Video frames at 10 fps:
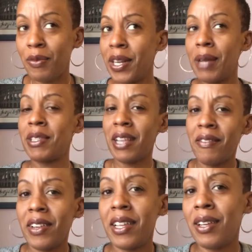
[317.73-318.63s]
when I'm
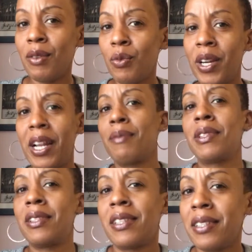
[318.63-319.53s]
70, when I'm
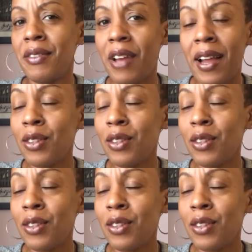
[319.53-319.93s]
60.